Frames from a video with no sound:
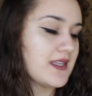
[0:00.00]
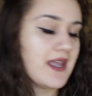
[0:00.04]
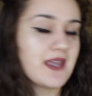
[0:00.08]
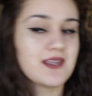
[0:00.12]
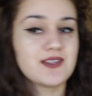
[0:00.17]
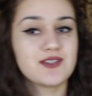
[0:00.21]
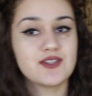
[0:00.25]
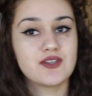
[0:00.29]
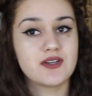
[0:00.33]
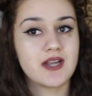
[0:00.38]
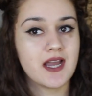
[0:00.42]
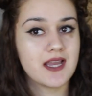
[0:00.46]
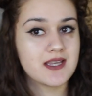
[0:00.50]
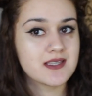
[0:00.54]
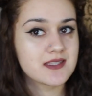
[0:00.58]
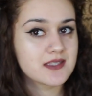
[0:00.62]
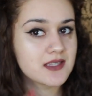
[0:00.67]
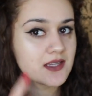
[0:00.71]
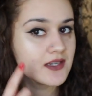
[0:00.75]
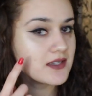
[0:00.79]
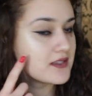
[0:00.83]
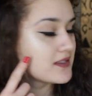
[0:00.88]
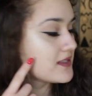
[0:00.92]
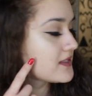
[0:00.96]
as you guys
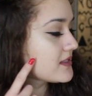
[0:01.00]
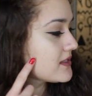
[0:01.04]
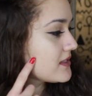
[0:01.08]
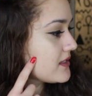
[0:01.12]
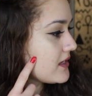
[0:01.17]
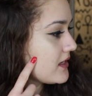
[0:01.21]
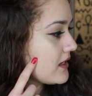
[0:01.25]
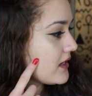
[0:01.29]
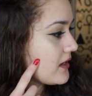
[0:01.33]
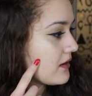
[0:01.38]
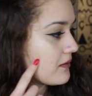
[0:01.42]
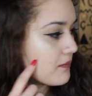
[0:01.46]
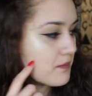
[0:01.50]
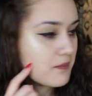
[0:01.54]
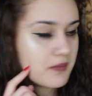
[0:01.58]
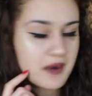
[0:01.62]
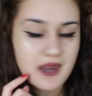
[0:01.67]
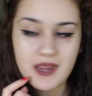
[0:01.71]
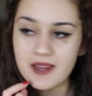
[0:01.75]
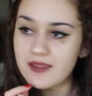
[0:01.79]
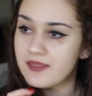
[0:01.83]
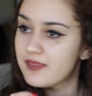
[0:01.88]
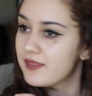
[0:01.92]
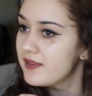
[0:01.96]
could see
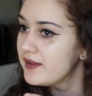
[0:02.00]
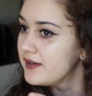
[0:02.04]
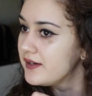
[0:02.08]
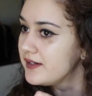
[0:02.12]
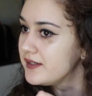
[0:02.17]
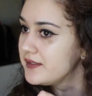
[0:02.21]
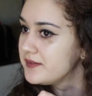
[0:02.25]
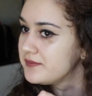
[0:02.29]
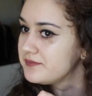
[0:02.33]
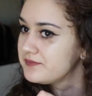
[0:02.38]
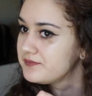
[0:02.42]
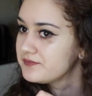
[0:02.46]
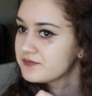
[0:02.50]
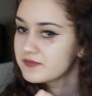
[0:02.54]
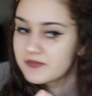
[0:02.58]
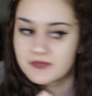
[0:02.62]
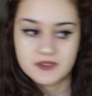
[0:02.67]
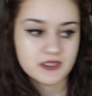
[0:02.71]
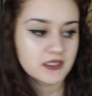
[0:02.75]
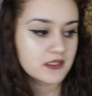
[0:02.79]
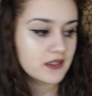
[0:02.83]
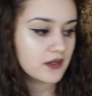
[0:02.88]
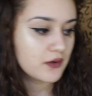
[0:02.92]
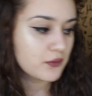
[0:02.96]
by the
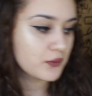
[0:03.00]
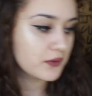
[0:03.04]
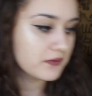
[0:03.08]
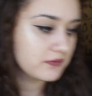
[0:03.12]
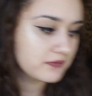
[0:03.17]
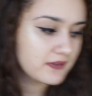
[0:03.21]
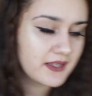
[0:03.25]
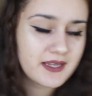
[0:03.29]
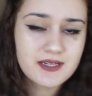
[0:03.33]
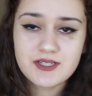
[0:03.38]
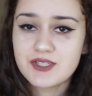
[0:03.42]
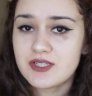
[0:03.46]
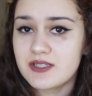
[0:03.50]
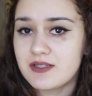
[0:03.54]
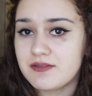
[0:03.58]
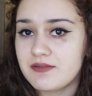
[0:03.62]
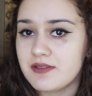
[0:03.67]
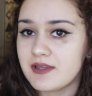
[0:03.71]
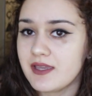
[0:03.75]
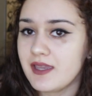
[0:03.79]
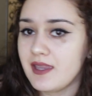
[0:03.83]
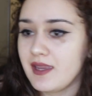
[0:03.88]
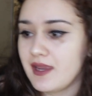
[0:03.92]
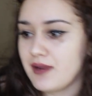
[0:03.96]
reflection of
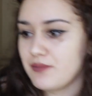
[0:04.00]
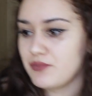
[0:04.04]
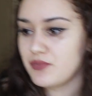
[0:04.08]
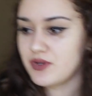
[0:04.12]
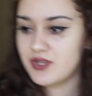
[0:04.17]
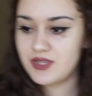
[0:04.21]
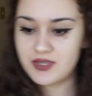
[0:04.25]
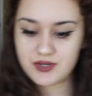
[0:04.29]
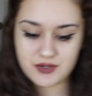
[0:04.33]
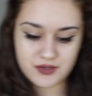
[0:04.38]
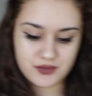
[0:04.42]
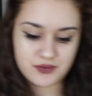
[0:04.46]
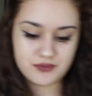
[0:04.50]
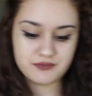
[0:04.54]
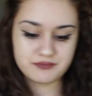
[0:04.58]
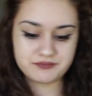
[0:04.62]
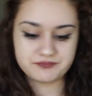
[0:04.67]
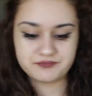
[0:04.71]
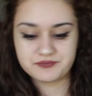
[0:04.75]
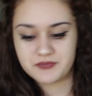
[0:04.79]
the camera, you know,